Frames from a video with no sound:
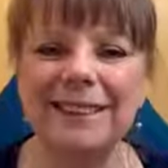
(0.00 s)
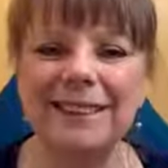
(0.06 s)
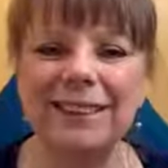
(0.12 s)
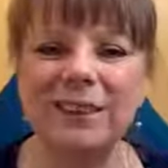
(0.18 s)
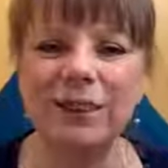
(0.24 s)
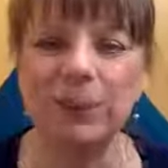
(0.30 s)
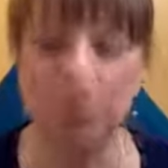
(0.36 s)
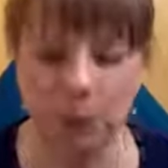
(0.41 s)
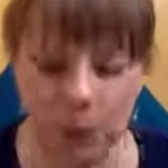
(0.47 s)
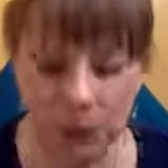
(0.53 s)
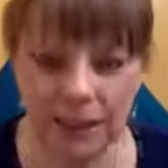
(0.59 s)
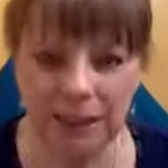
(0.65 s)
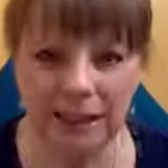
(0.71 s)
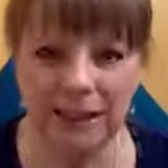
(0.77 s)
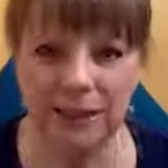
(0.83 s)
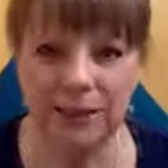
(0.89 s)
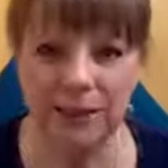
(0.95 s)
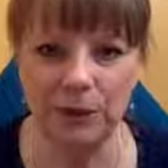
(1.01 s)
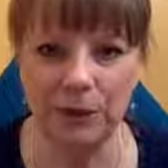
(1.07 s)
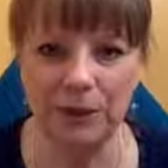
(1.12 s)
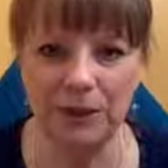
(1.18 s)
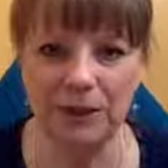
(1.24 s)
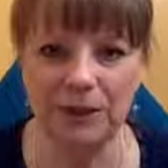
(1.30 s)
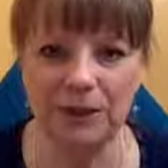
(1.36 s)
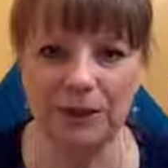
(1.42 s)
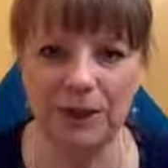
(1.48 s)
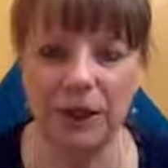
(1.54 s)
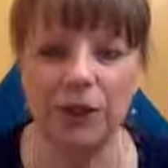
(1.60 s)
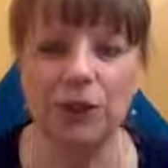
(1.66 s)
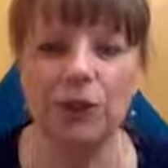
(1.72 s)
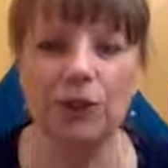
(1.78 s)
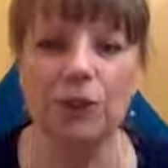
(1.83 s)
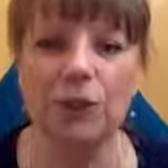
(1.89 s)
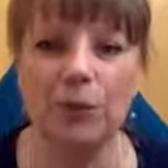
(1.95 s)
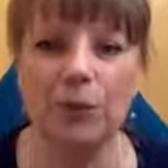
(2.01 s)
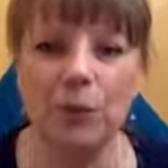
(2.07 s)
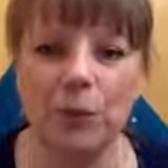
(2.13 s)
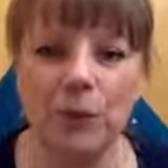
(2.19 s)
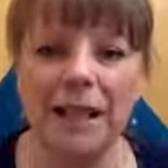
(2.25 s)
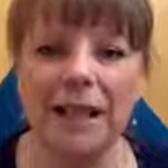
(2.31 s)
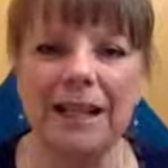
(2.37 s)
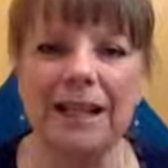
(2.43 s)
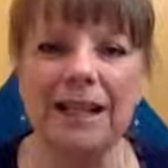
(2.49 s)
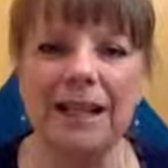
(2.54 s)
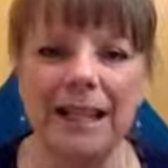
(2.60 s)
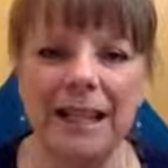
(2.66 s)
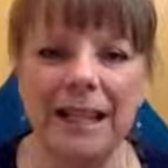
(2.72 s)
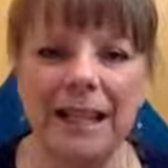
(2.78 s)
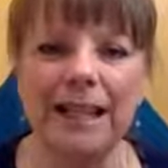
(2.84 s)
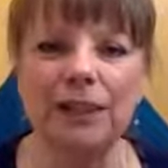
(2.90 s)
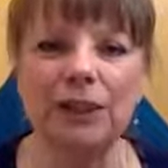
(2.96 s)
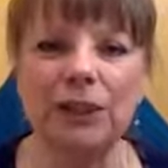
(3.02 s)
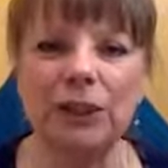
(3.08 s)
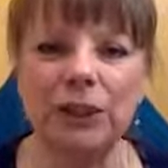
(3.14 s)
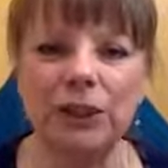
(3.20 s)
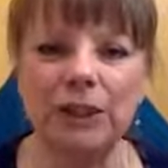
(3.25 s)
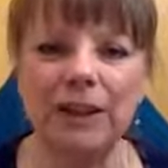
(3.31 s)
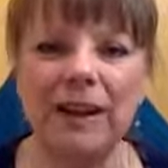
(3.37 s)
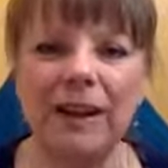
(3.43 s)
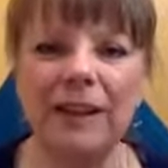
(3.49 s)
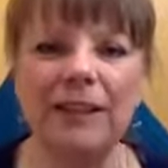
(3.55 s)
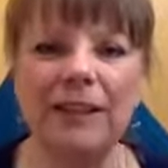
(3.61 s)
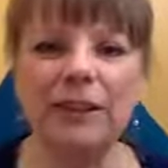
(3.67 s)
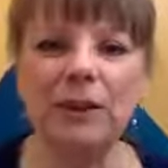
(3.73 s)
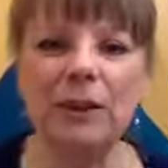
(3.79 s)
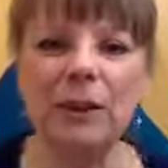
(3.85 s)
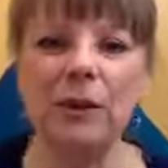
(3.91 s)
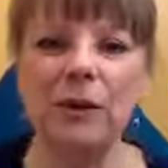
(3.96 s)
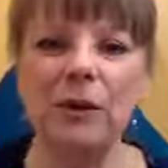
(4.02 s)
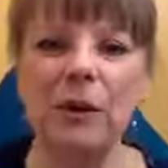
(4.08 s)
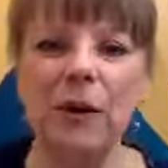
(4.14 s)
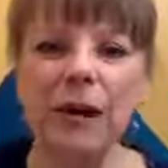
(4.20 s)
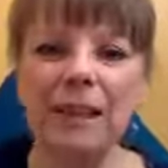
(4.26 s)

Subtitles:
Do you really do it? Do you really get your client to go,